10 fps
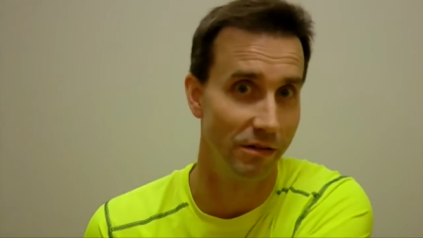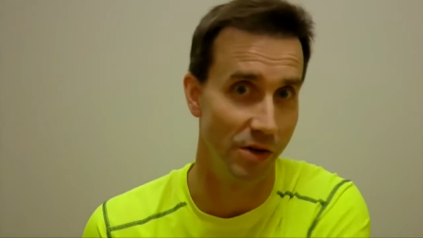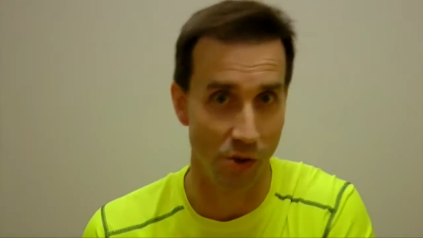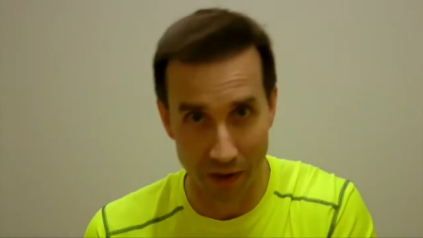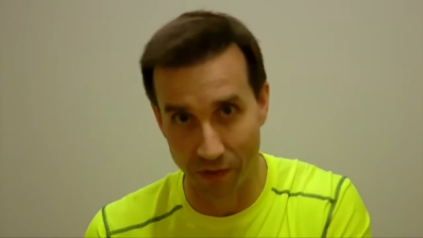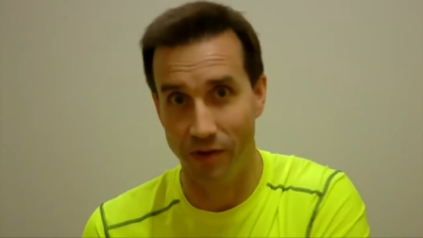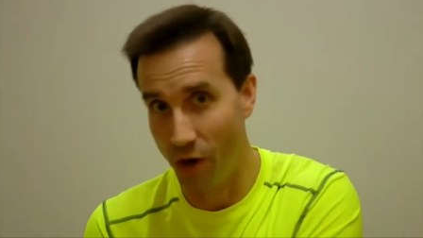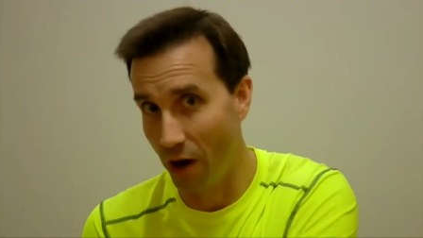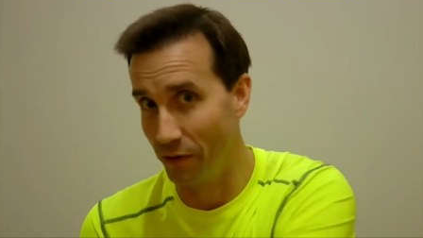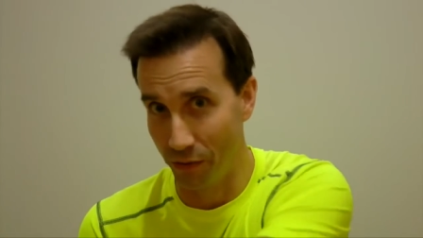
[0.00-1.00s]
because you haven't
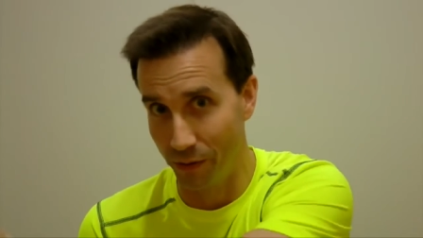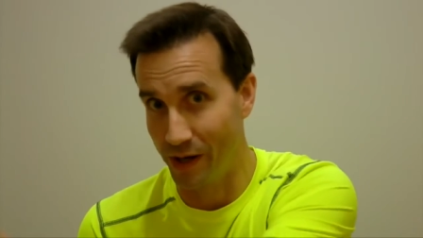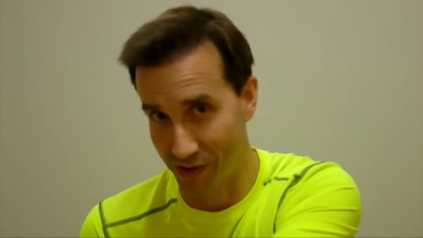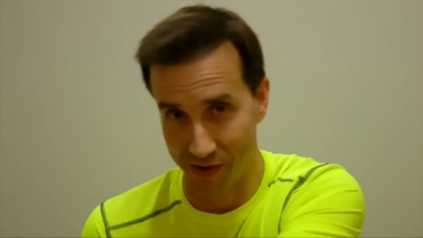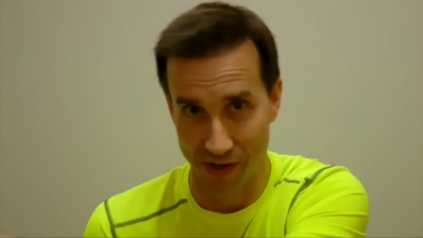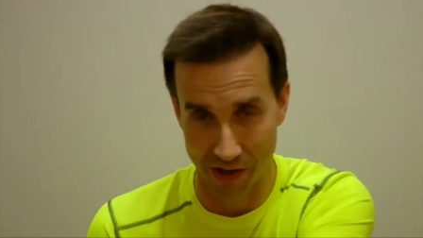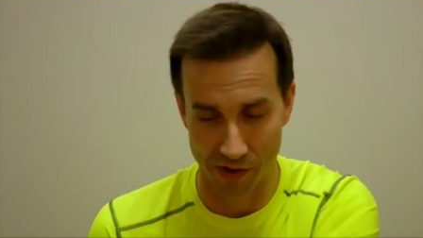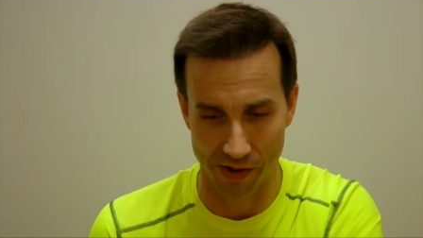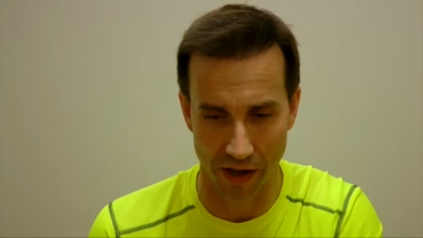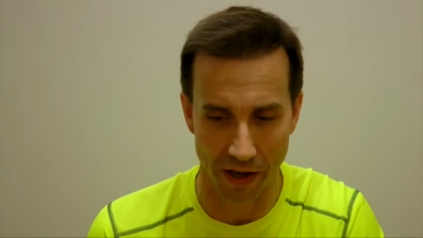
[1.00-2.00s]
gone through the rest of the
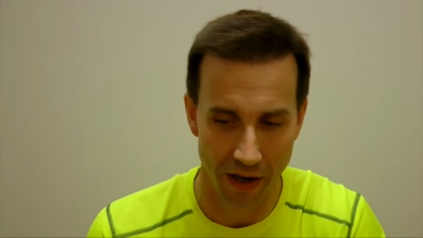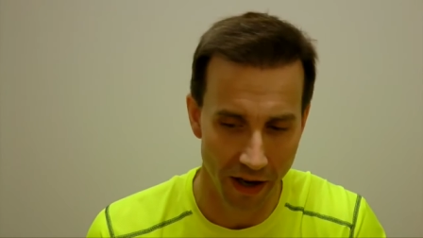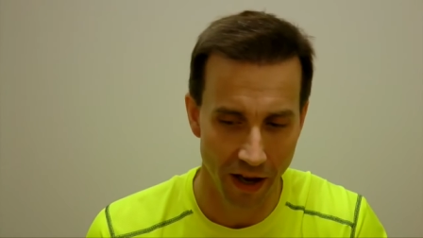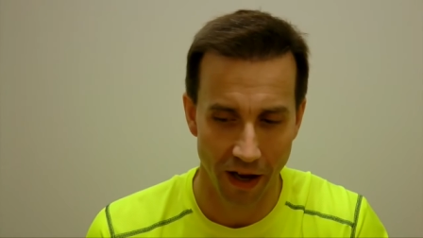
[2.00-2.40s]
stages yet.